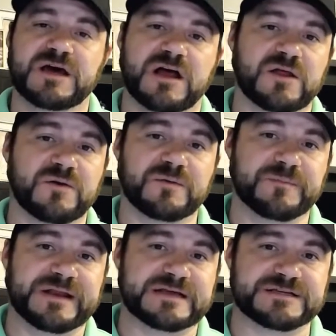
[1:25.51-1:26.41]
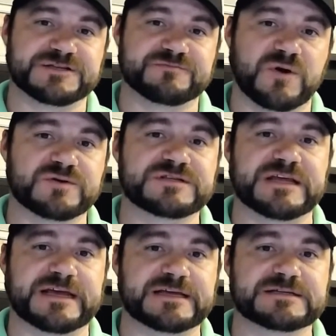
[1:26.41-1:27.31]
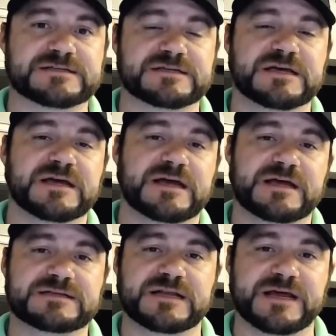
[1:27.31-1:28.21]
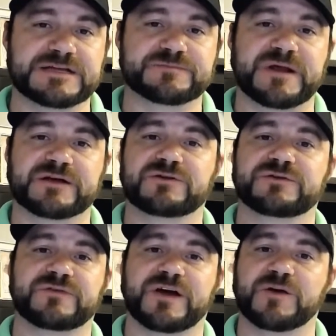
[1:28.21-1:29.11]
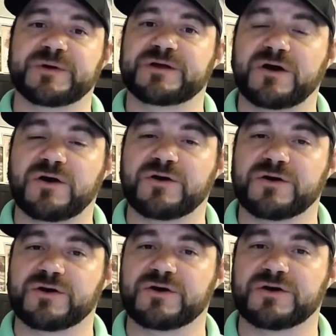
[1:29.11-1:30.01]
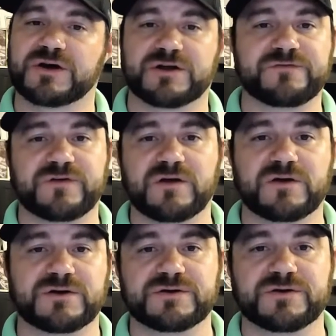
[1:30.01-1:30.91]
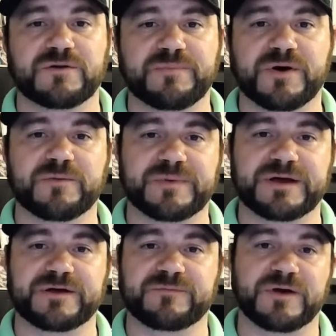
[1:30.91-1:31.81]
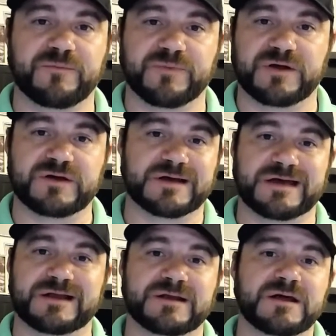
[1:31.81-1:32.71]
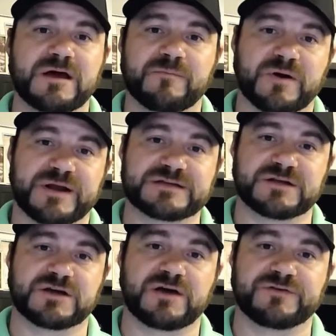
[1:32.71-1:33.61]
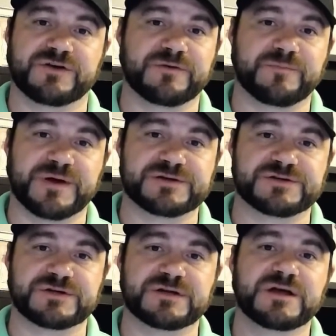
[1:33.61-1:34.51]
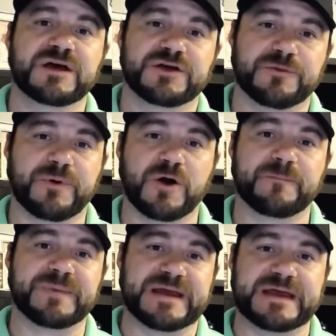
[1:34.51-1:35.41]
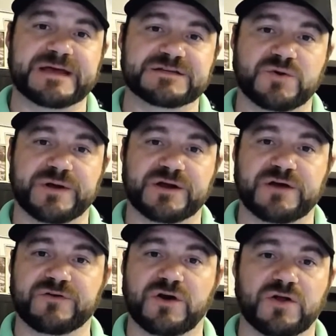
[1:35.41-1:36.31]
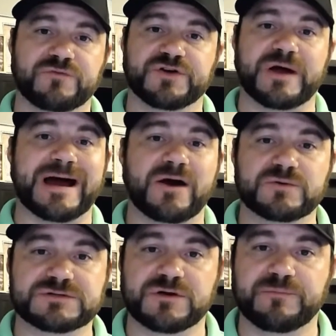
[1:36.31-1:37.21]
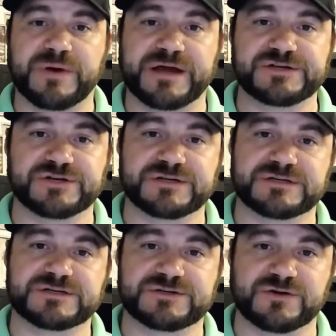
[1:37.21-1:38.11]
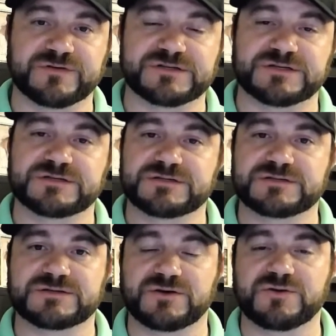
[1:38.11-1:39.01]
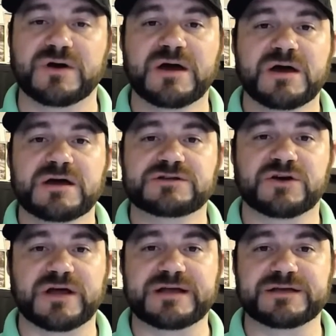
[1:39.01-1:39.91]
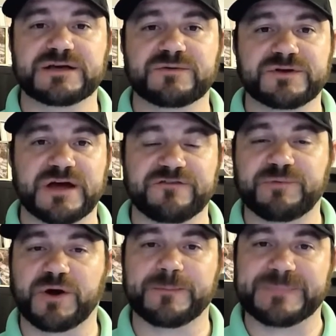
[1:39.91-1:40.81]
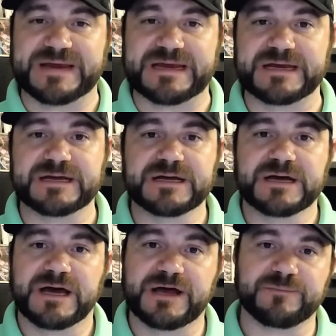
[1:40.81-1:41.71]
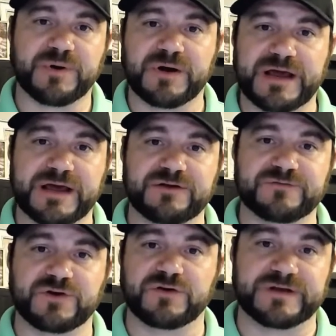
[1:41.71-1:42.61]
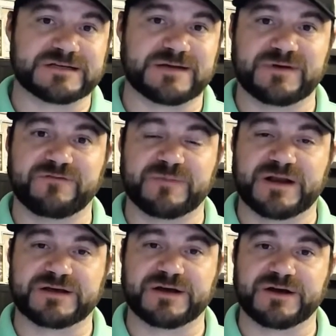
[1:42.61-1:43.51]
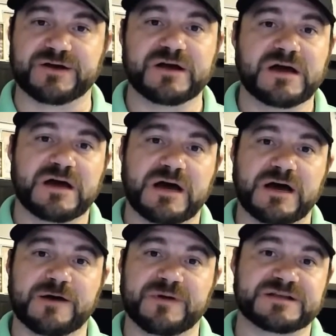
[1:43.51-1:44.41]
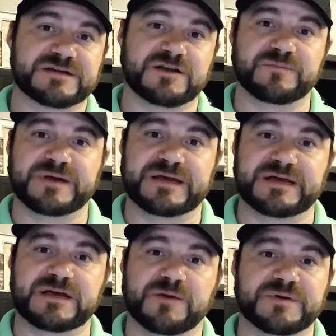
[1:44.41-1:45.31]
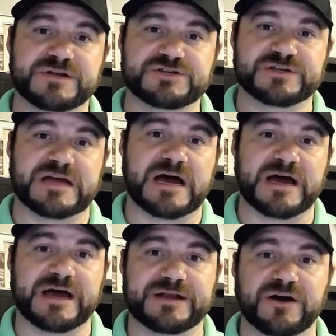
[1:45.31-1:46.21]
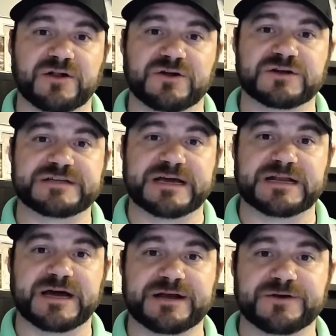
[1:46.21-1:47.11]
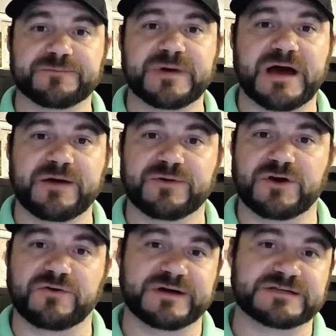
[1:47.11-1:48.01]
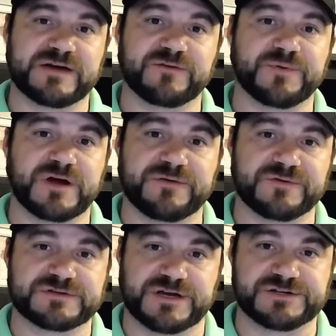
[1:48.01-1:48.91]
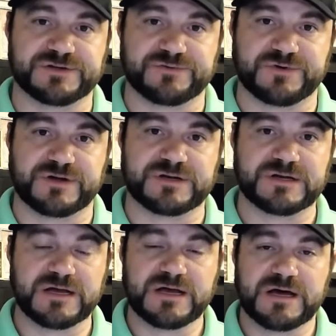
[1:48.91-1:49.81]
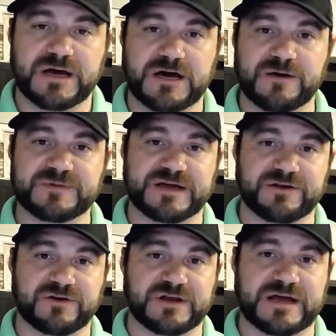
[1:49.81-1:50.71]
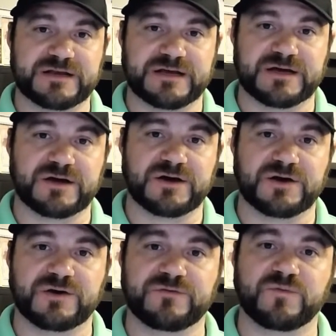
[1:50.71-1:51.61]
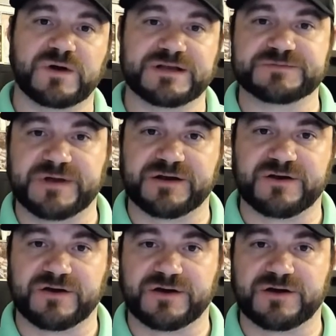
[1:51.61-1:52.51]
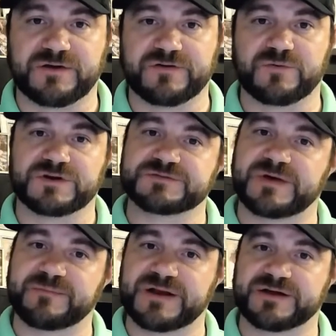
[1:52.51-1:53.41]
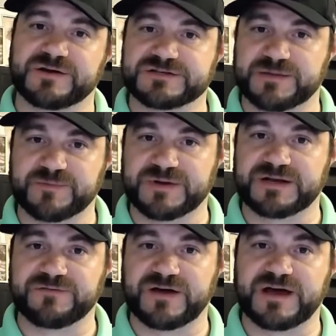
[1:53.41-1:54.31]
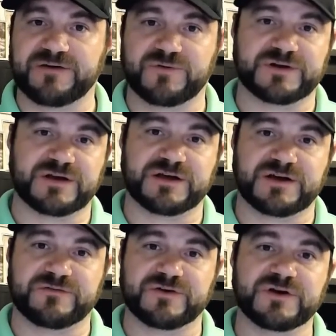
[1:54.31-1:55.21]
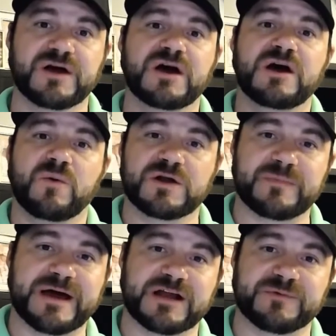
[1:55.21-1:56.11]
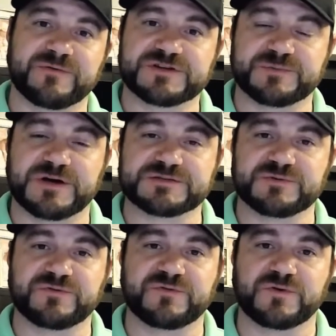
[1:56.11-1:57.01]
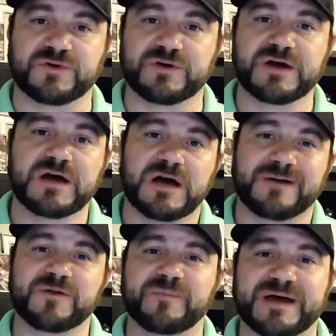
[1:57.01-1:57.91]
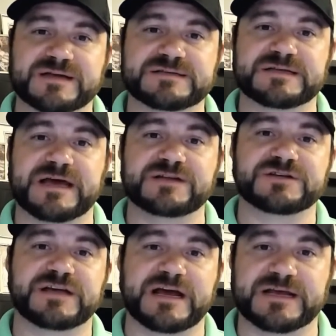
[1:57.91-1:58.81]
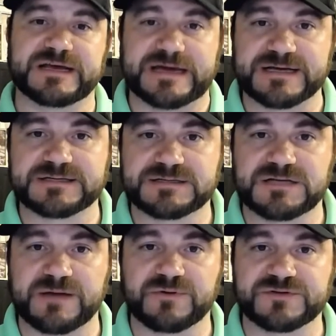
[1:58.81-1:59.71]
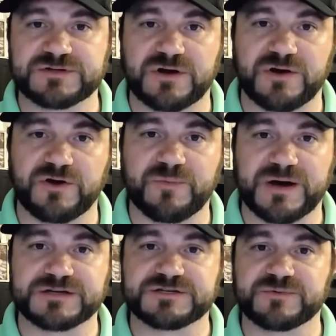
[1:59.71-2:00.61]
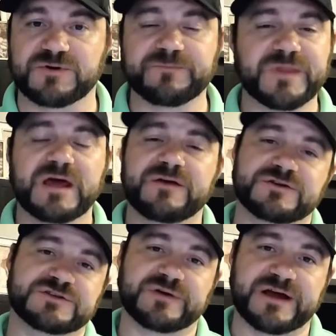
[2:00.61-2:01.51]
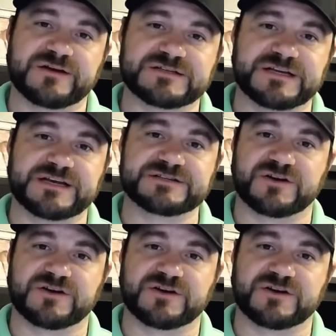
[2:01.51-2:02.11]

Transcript: In essence, most things in today's medical environment are going to fall under a Part B umbrella. Again, Part A is going to cover your inpatient. Your Part B is going to cover all of your outpatient services. And so it's a good idea when you have Part B and Part A involved. Anytime you have Medicare, it's going to be a potentially high dollar ticket item. I would always have a pre-authorization run to get a good idea of what is Medicare going to cover, what is my Medicare supplement, if I have one, going to cover, what am I going to be responsible for on the best educated guess type of scenario possible. There's no guarantees.